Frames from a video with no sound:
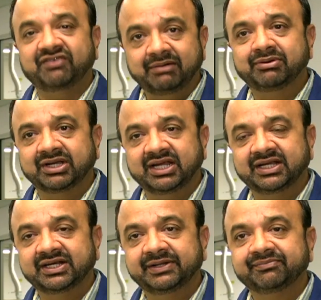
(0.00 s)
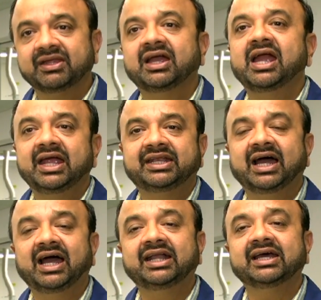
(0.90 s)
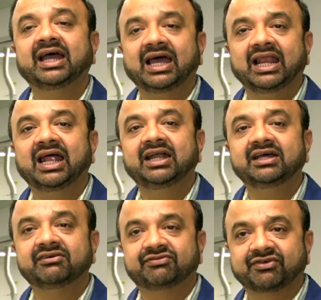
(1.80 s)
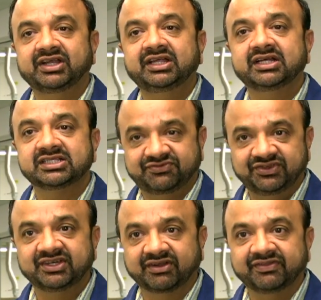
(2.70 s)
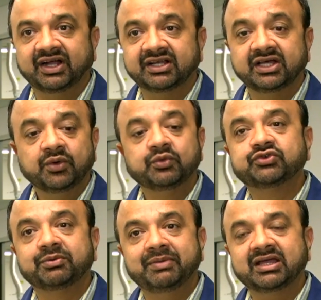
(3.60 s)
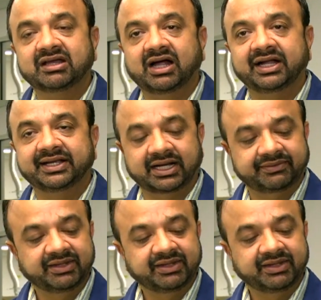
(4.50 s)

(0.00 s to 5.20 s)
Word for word: fabricated, it had a lead-free sphere on that which would make a contact.